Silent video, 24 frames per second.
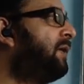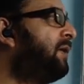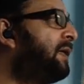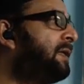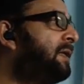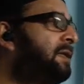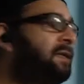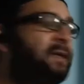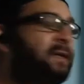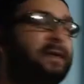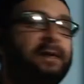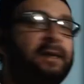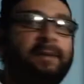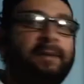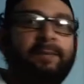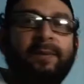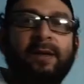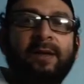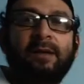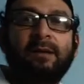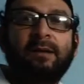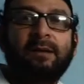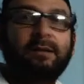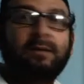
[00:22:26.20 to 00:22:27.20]
of electricity
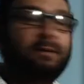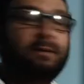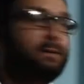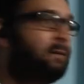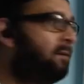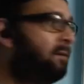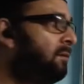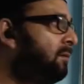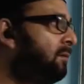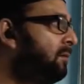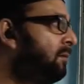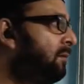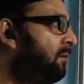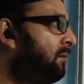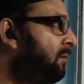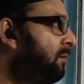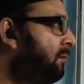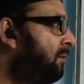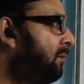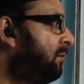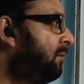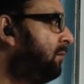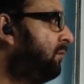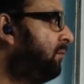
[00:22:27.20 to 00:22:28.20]
bill
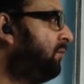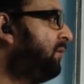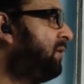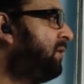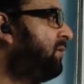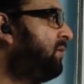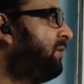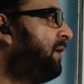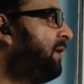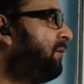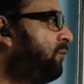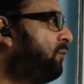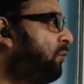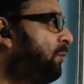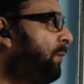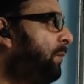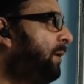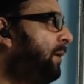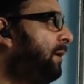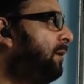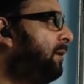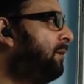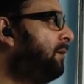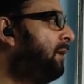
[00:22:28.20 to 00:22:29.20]
which we have to
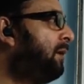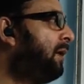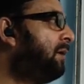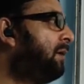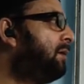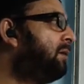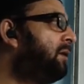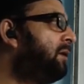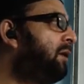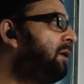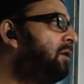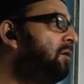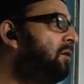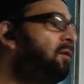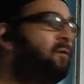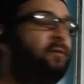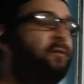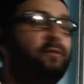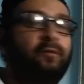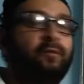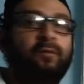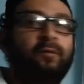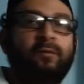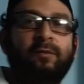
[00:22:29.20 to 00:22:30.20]
pay at the rate
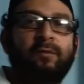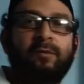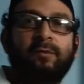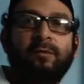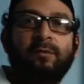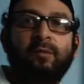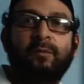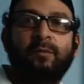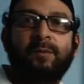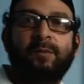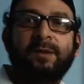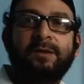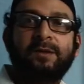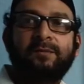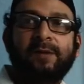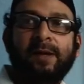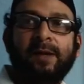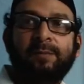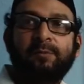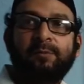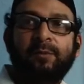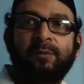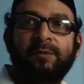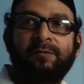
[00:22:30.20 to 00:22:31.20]
of rupees
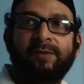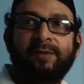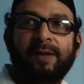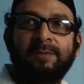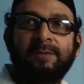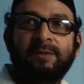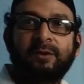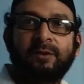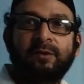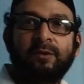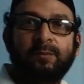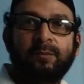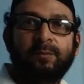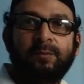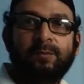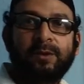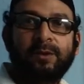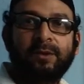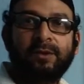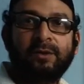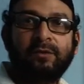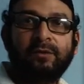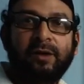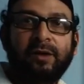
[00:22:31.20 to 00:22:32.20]
5.50
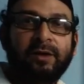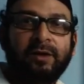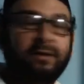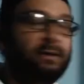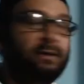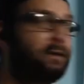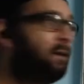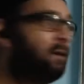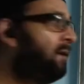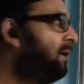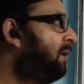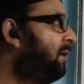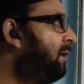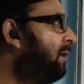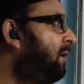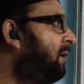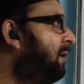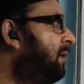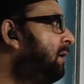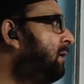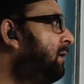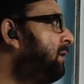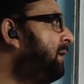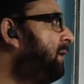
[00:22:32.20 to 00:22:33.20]
per unit.
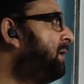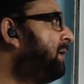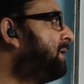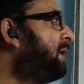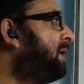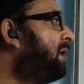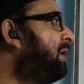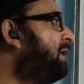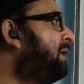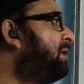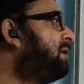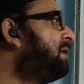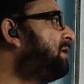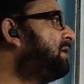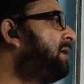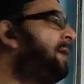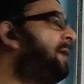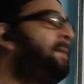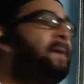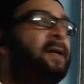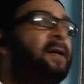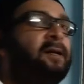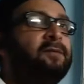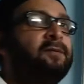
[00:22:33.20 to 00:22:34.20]
Exactly the
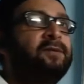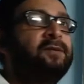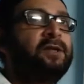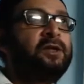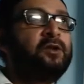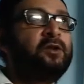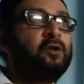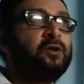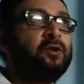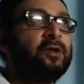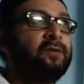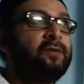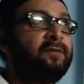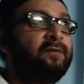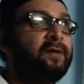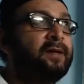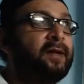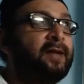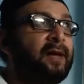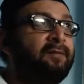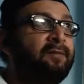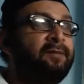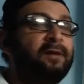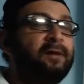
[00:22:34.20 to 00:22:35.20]
same kind of situation we
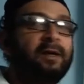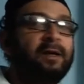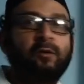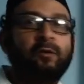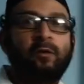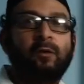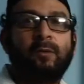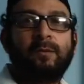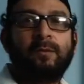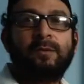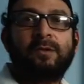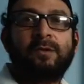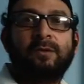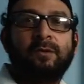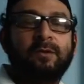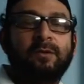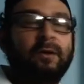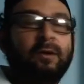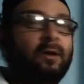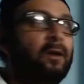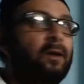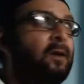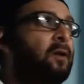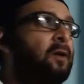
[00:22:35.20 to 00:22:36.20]
are having at home.
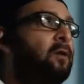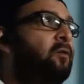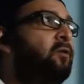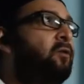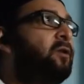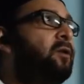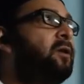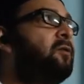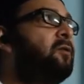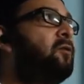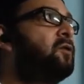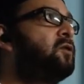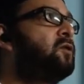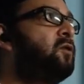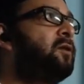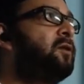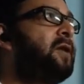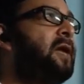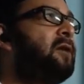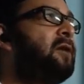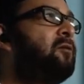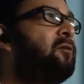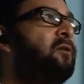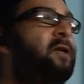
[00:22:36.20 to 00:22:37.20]
So you can
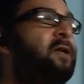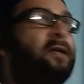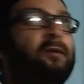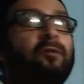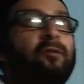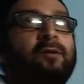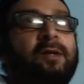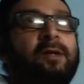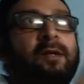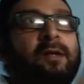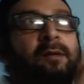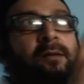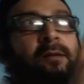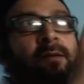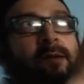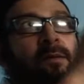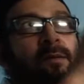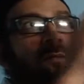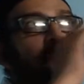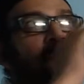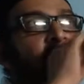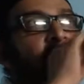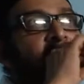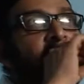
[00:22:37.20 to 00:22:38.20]
also calculate,
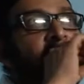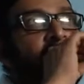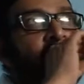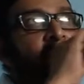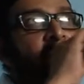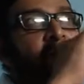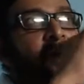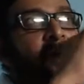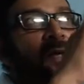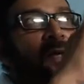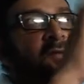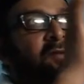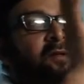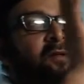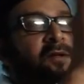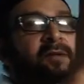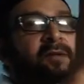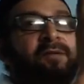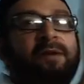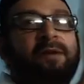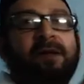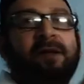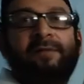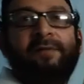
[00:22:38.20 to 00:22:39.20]
okay, we are having
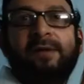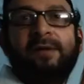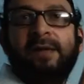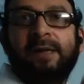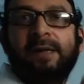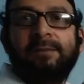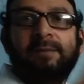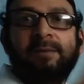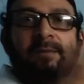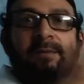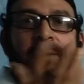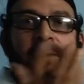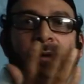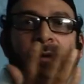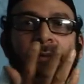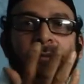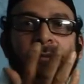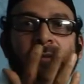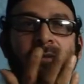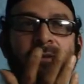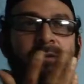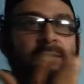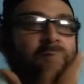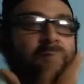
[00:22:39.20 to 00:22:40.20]
different type of
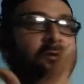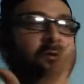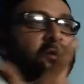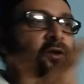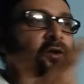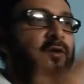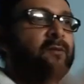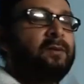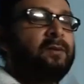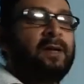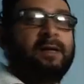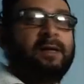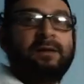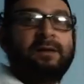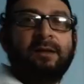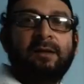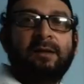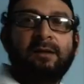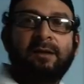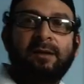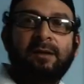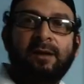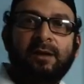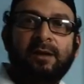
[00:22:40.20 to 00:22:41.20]
bulbs, tube lights
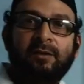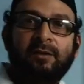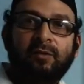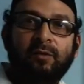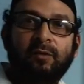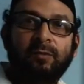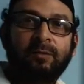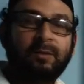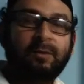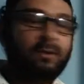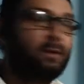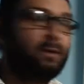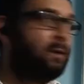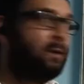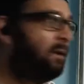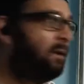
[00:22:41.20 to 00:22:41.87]
are there at home,